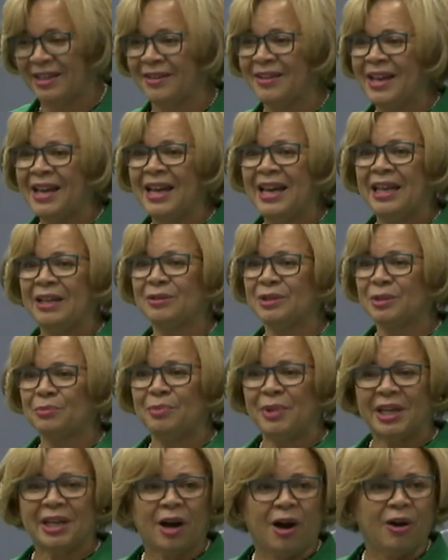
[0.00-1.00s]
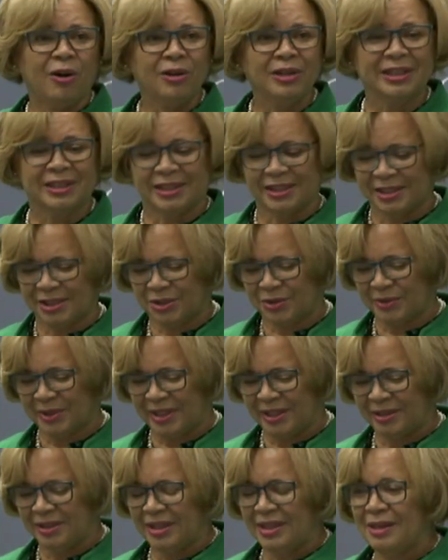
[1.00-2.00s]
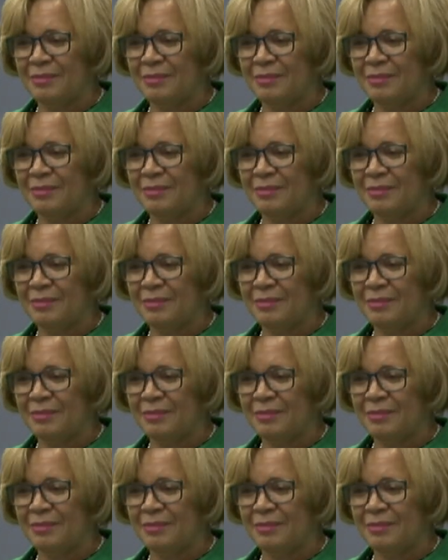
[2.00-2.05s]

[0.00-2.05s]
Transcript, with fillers: And there was a big hole in the street,